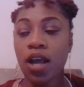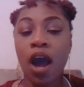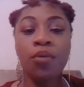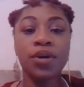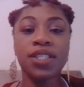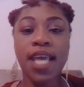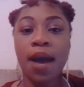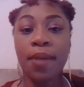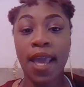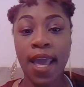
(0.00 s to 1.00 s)
I wouldn't say
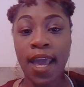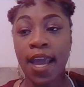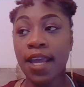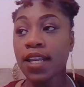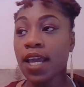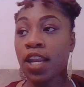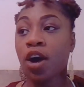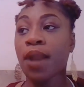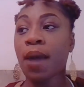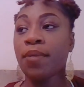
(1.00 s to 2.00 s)
I'm ahead, and
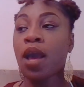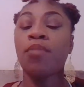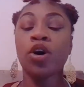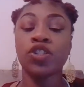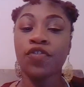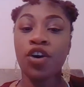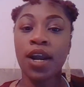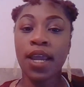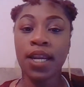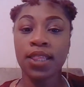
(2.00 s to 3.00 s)
I'm not being boastful or
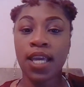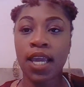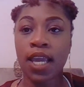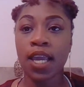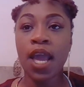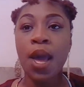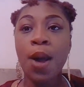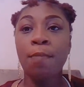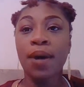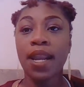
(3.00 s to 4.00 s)
anything,
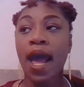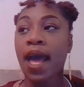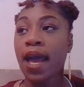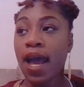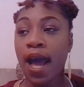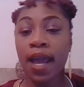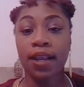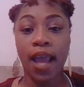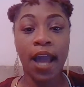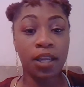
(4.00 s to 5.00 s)
but
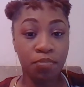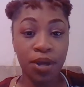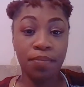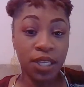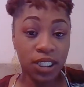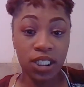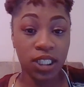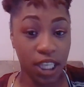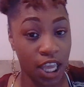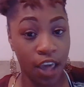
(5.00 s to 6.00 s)
I can put pieces
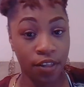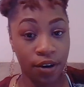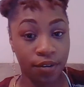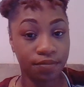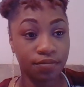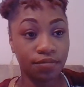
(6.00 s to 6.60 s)
together.